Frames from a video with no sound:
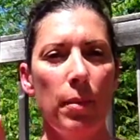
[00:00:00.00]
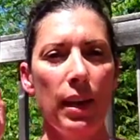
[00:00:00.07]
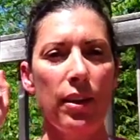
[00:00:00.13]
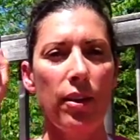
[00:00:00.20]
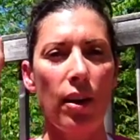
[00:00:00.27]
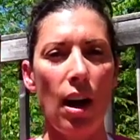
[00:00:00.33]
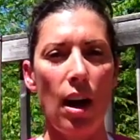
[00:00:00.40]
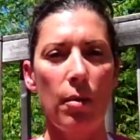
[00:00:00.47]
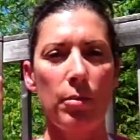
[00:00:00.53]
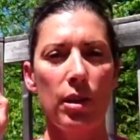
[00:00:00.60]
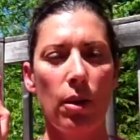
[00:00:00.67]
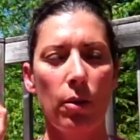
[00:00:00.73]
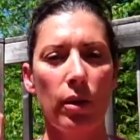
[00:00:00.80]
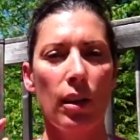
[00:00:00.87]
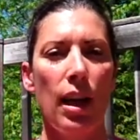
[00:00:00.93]
make your arms
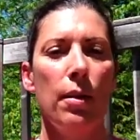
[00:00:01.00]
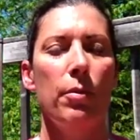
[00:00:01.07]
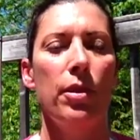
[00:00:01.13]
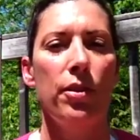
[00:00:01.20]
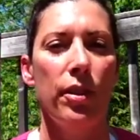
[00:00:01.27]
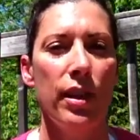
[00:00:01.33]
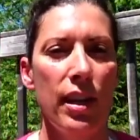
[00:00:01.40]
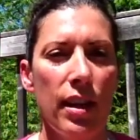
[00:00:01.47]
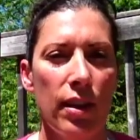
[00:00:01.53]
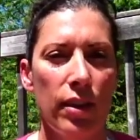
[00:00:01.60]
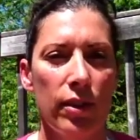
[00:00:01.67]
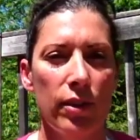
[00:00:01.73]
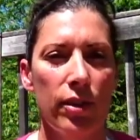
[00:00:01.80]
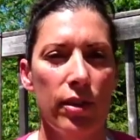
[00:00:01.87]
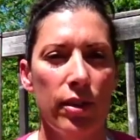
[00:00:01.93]
go in line with your
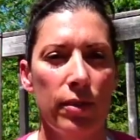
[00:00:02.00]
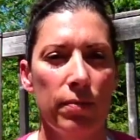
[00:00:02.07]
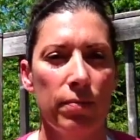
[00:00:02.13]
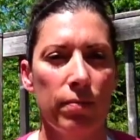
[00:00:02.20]
ears.